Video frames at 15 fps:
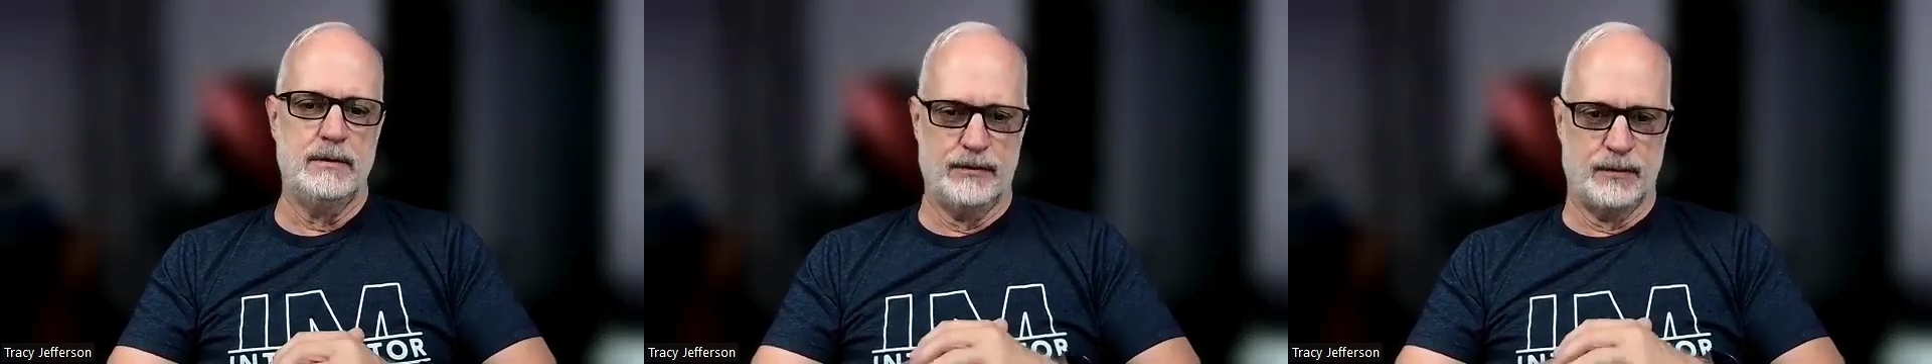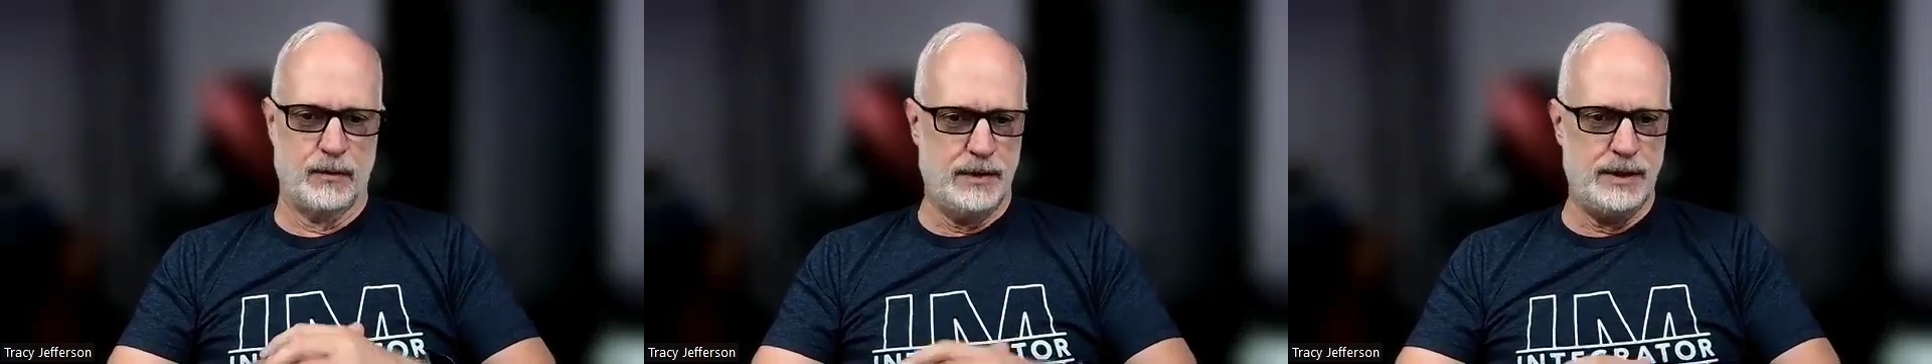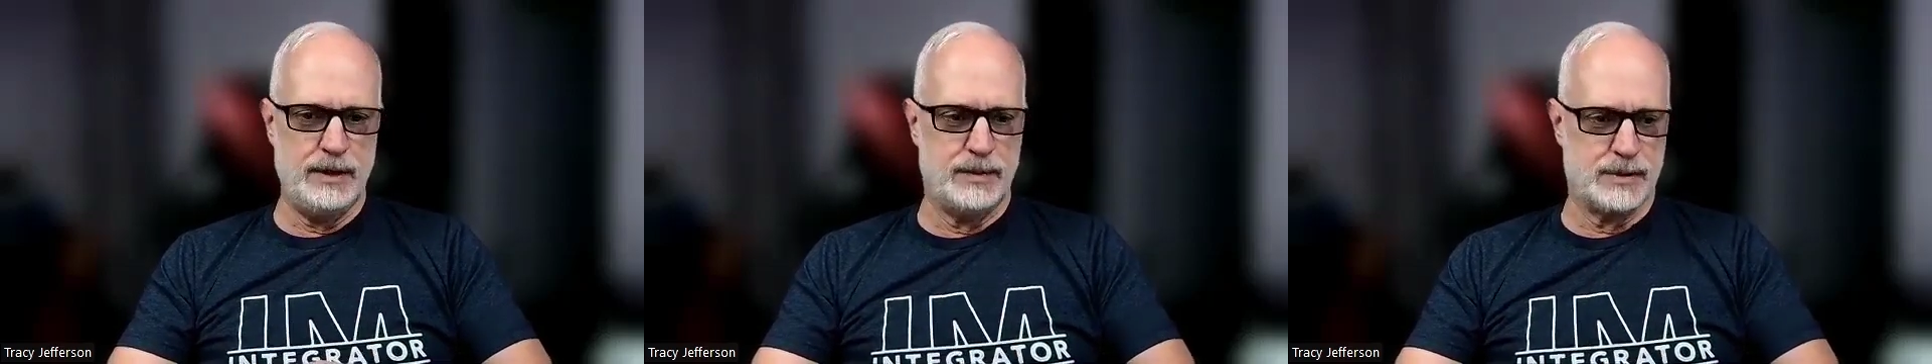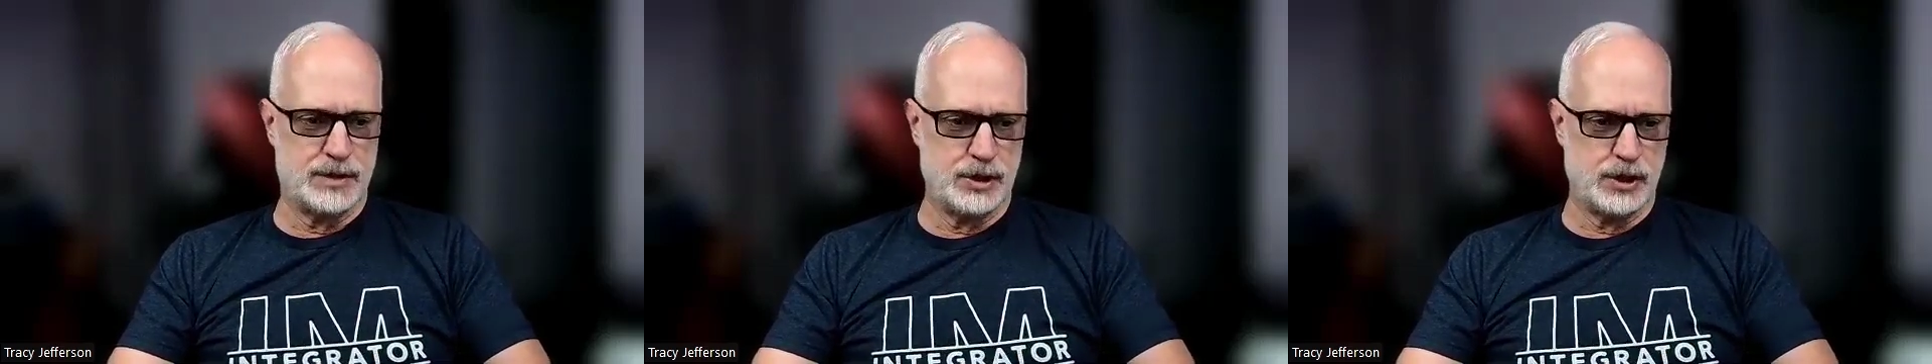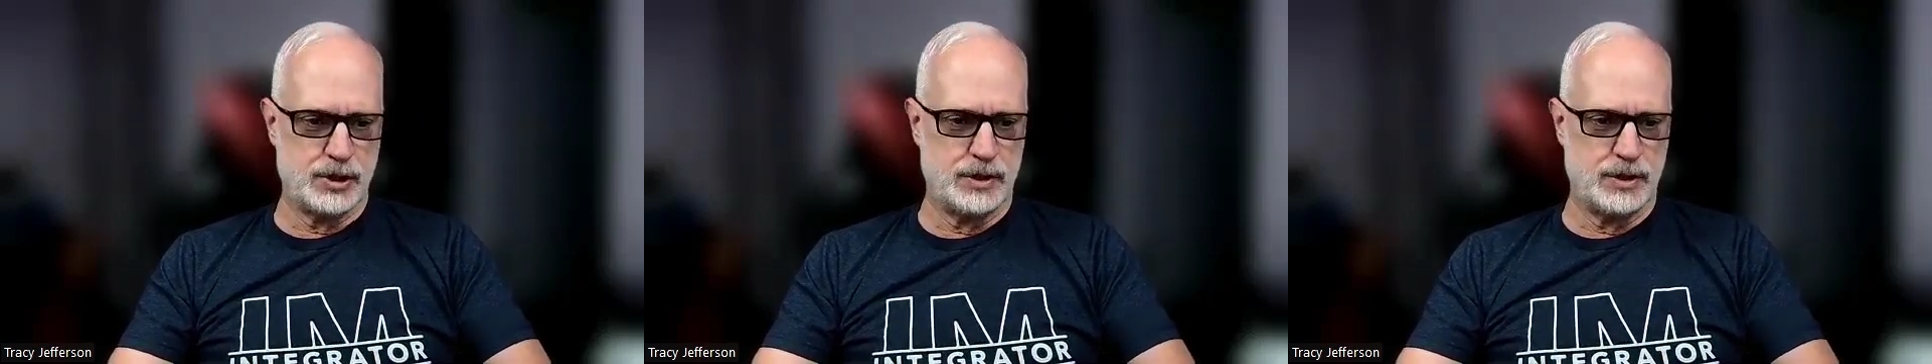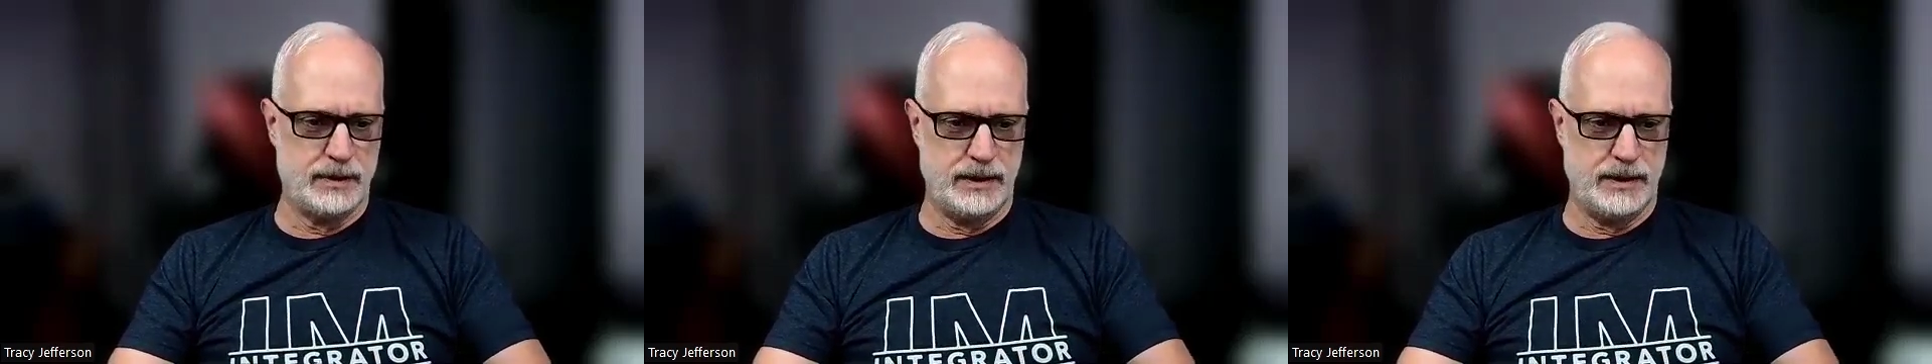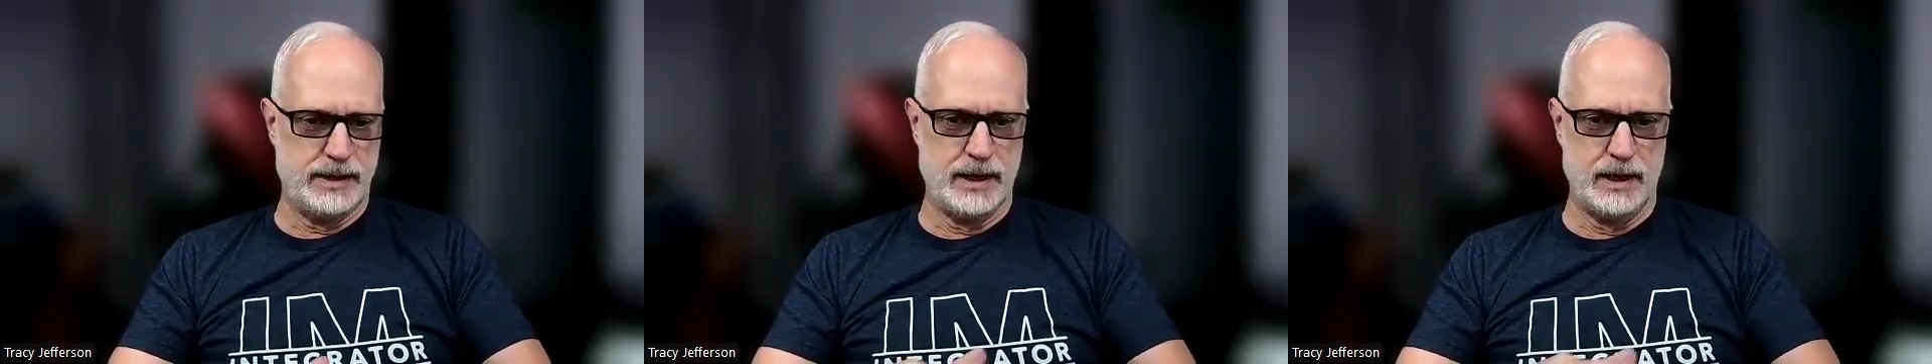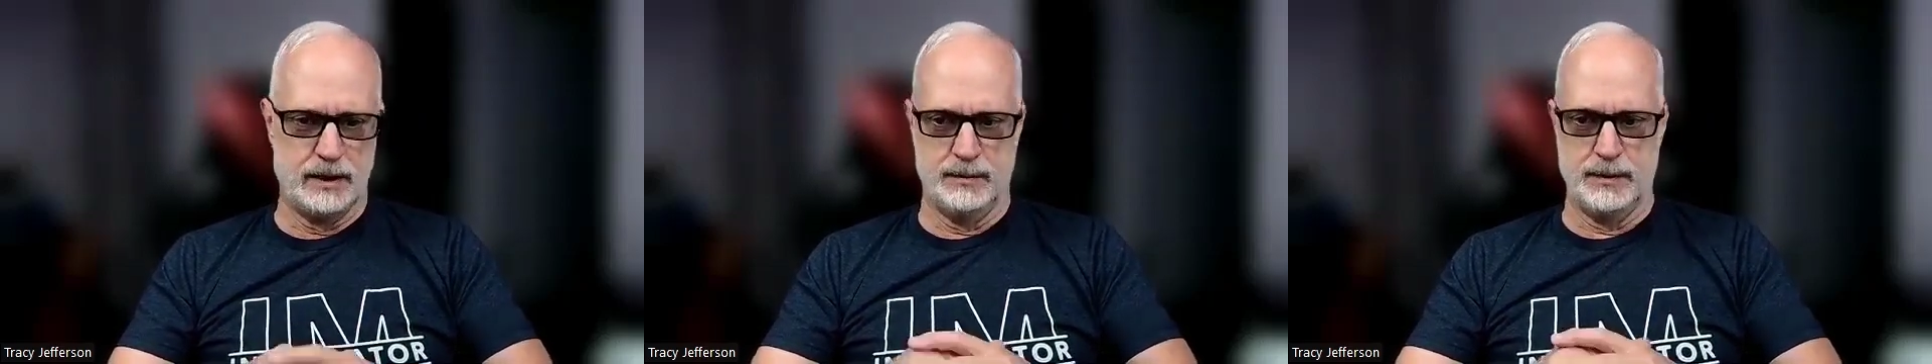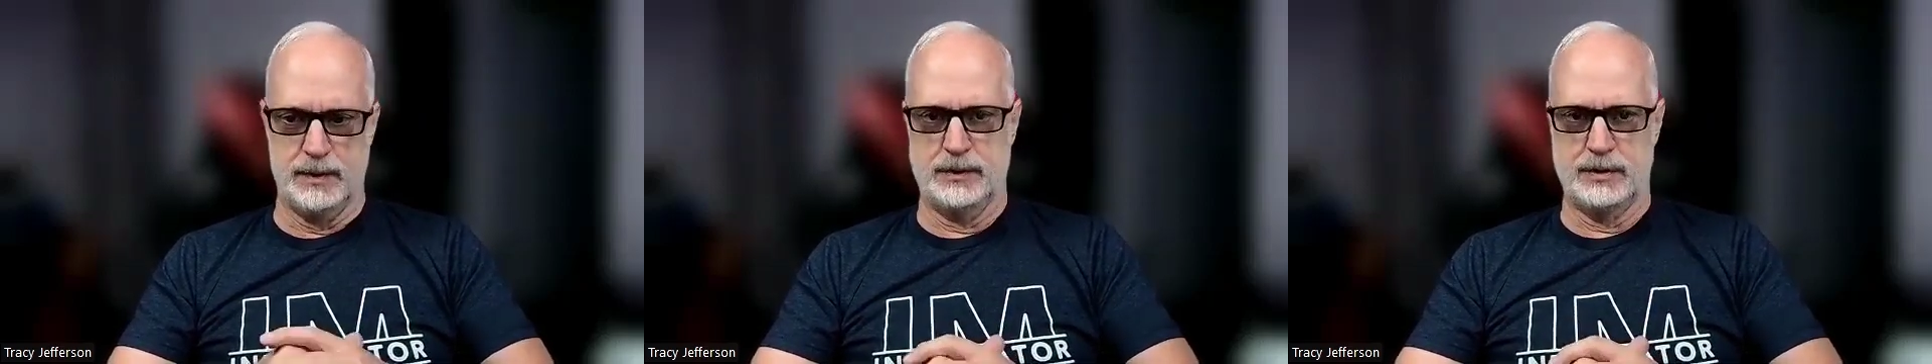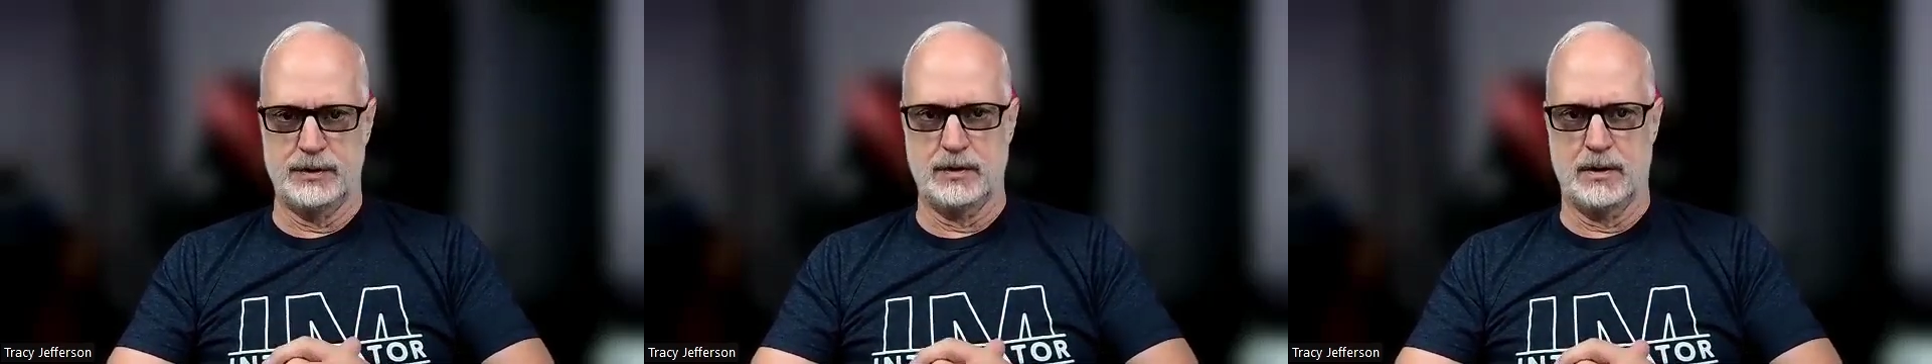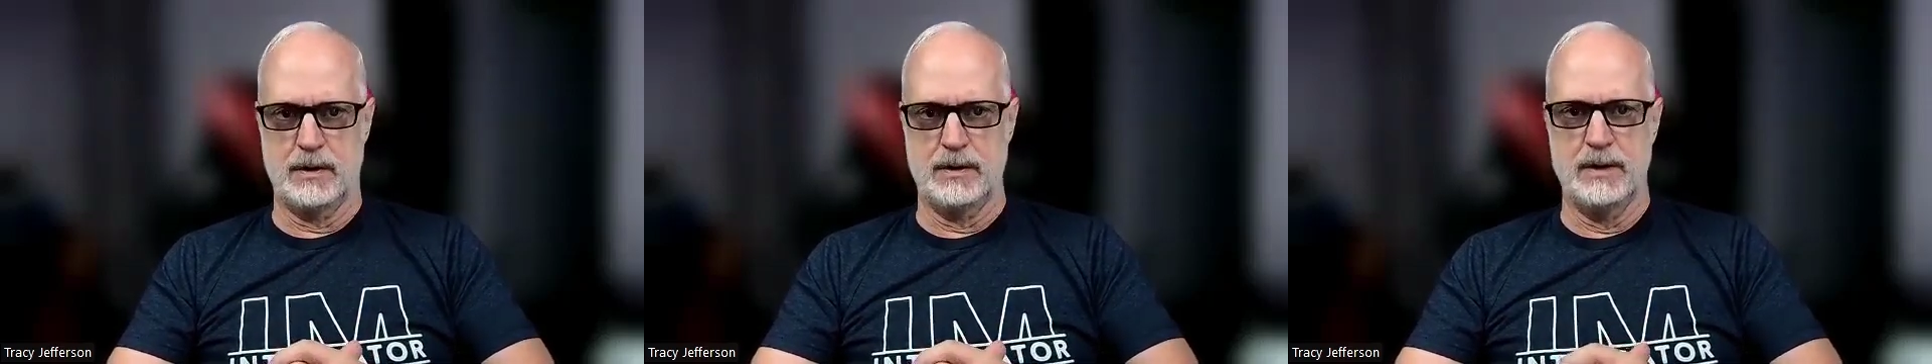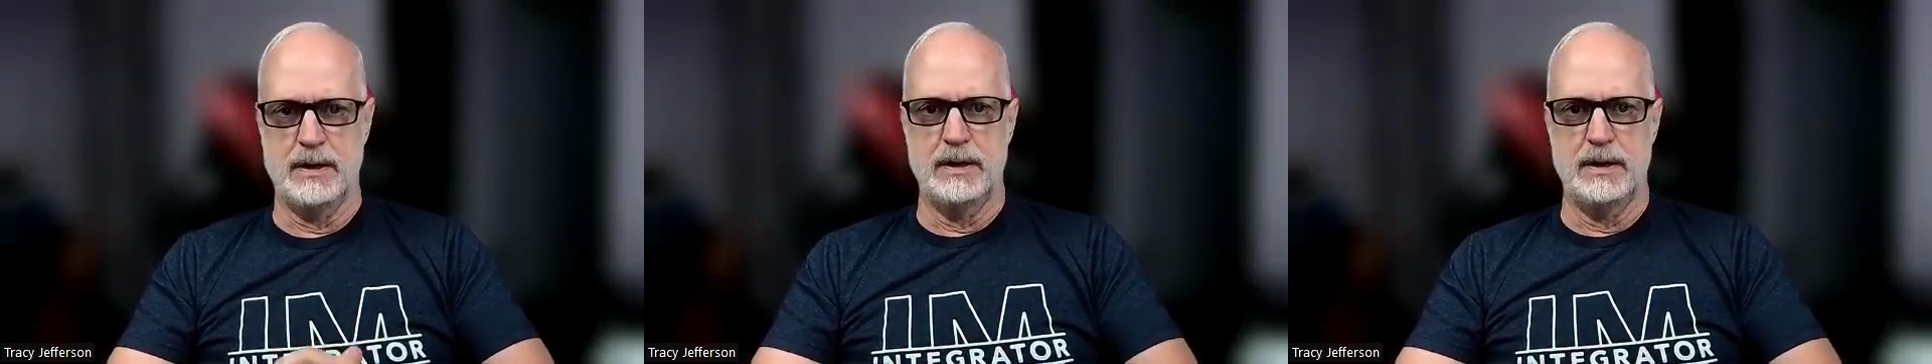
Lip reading: for any position in the accountability chart?